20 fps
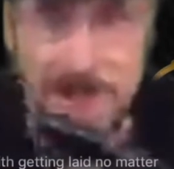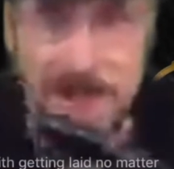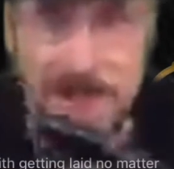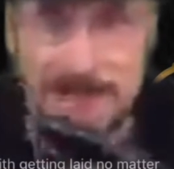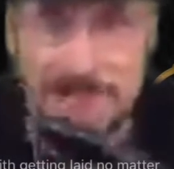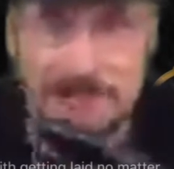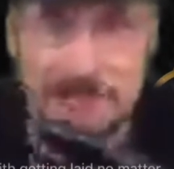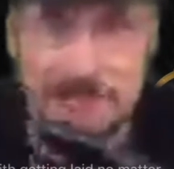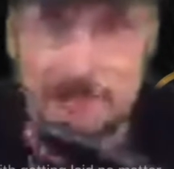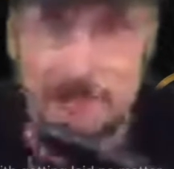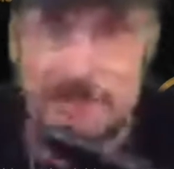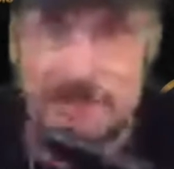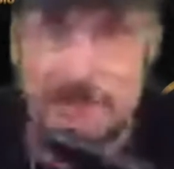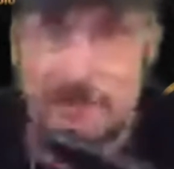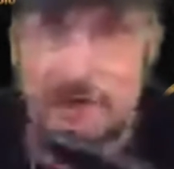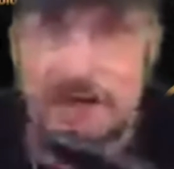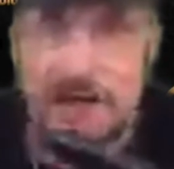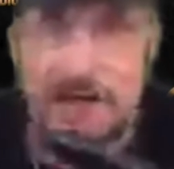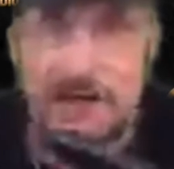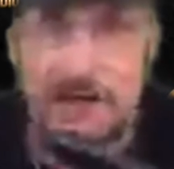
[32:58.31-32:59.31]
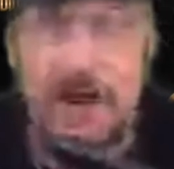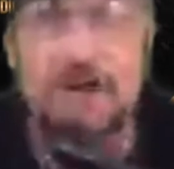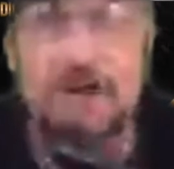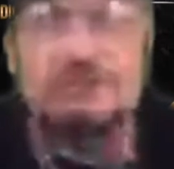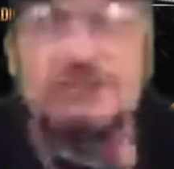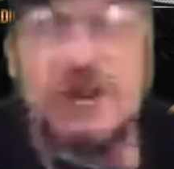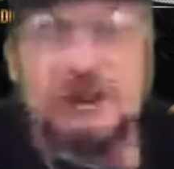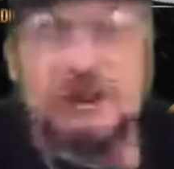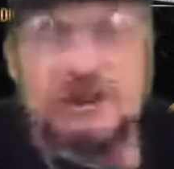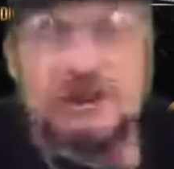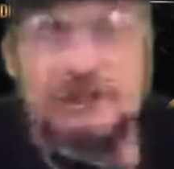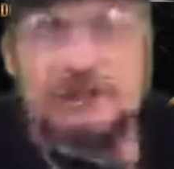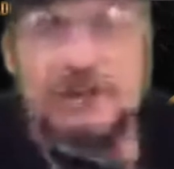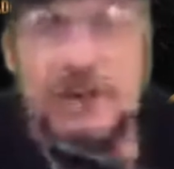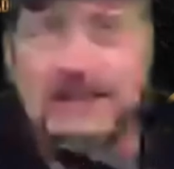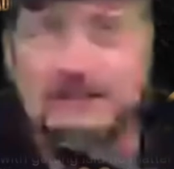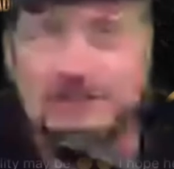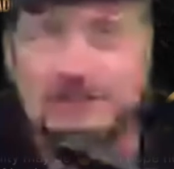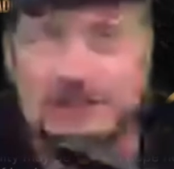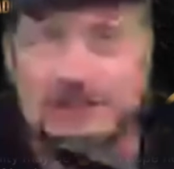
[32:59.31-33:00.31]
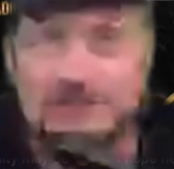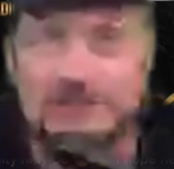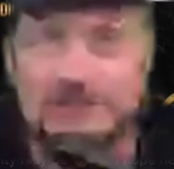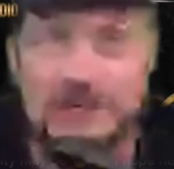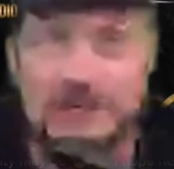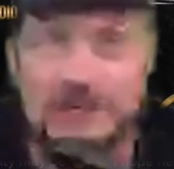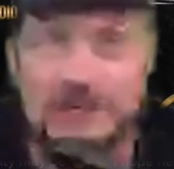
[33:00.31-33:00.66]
doing well. Oh, Joe, you're friends with him, too.